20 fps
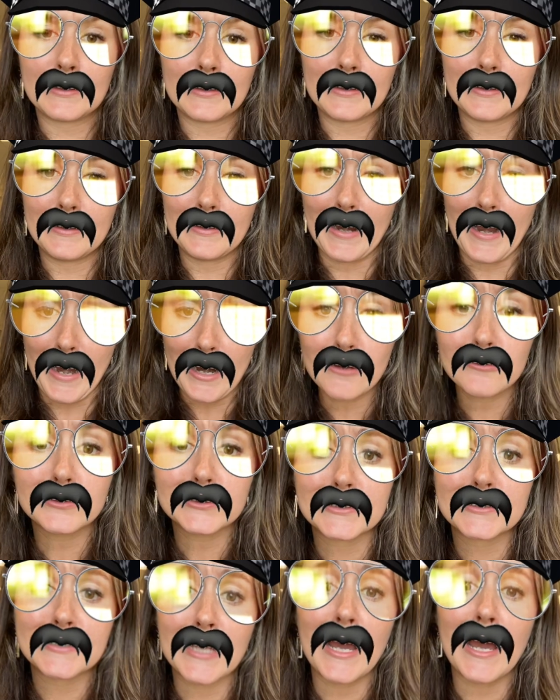Now
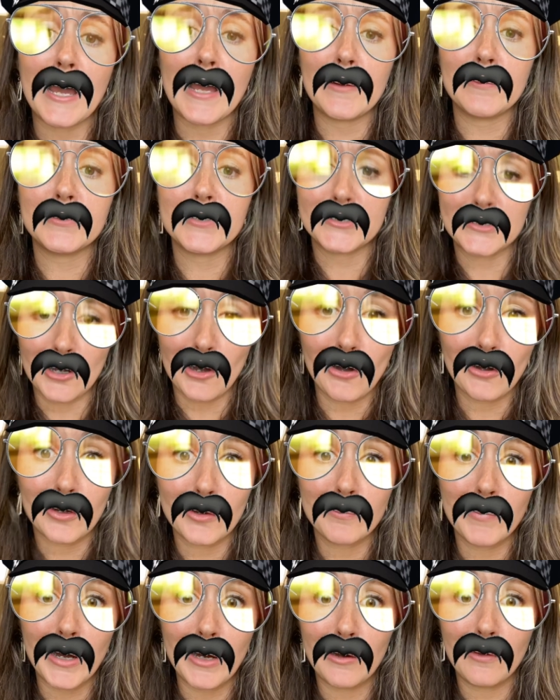it's time to talk
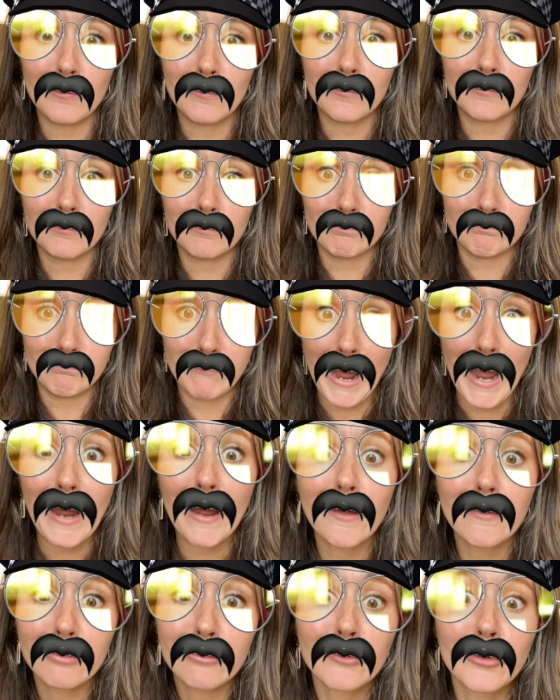about
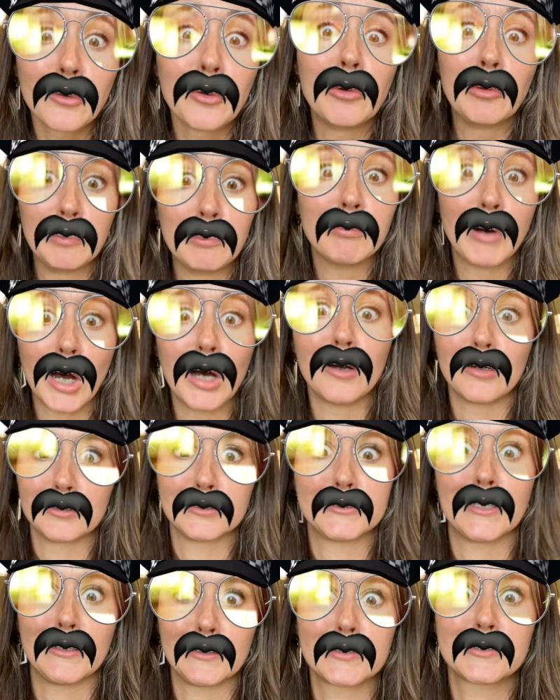bathroom
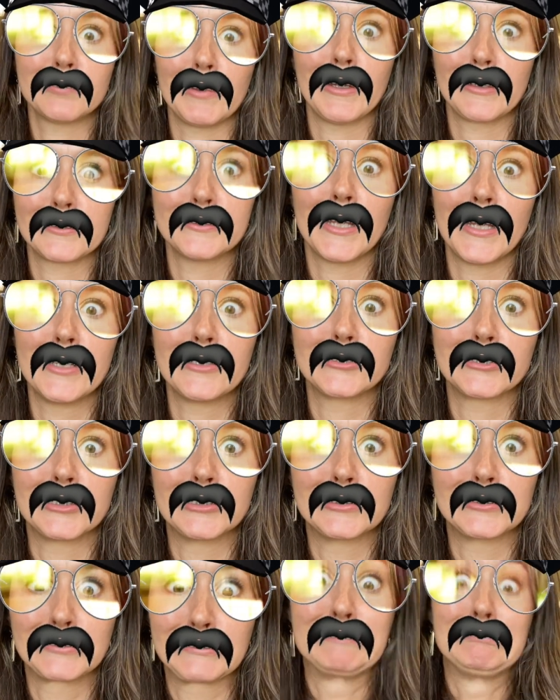pause
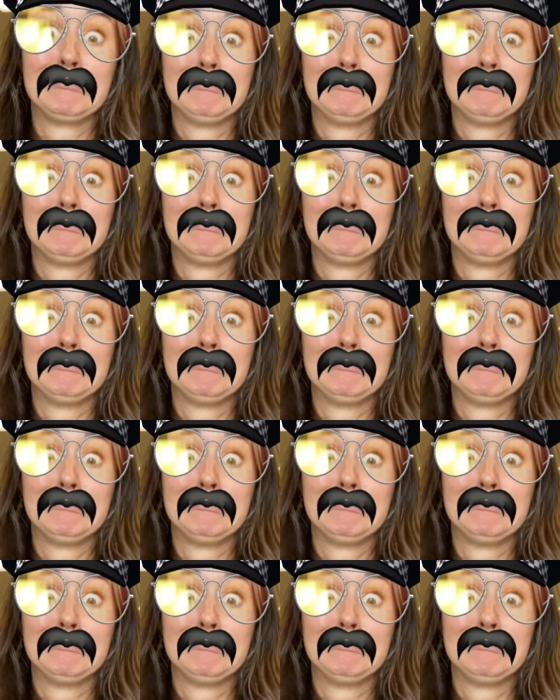expectations.